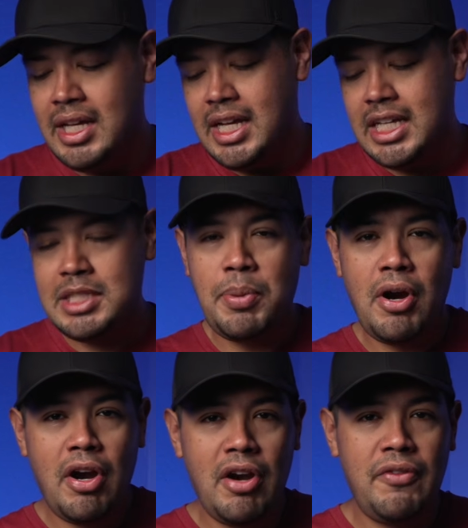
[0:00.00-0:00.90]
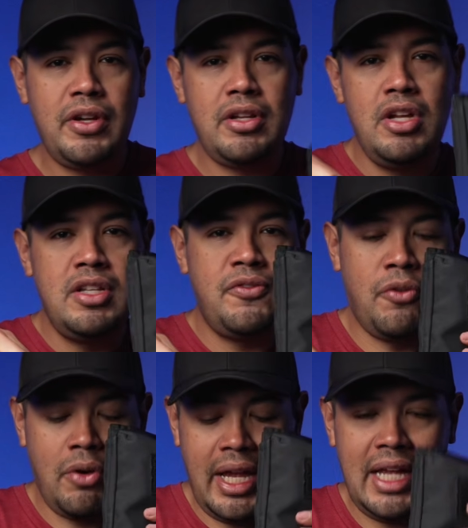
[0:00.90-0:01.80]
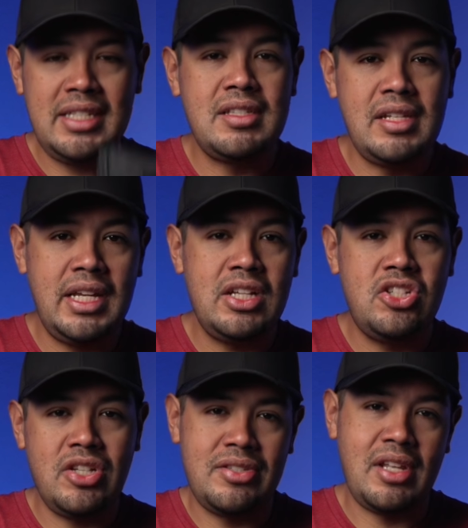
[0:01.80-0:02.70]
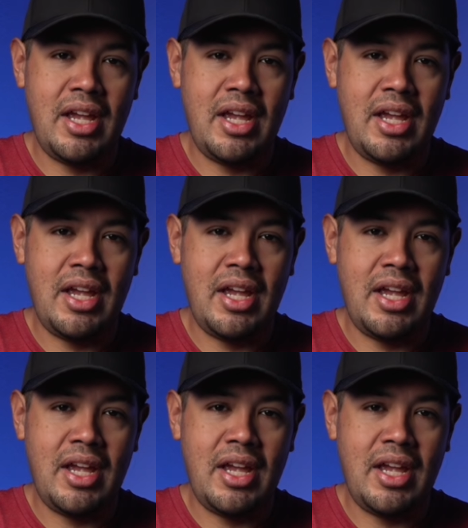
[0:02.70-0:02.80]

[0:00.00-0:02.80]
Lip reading: It's perfect for a sling just